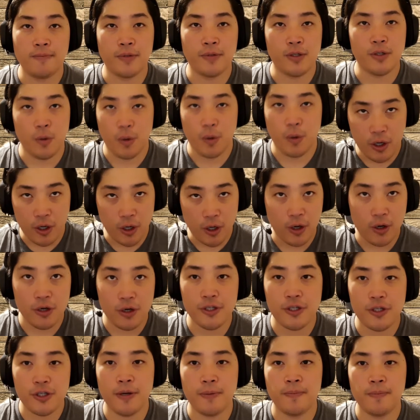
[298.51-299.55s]
to
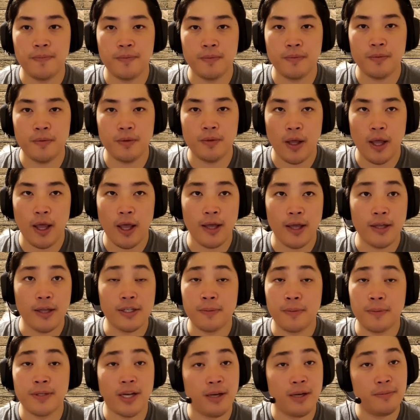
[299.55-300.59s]
encourage him and
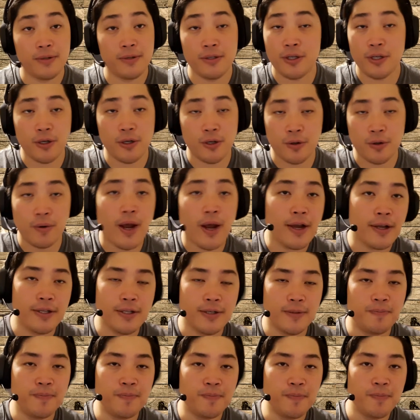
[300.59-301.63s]
sometimes to correct
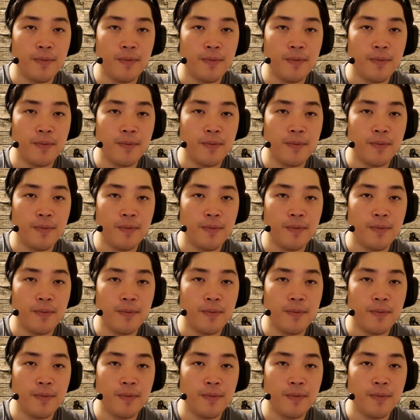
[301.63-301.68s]
him.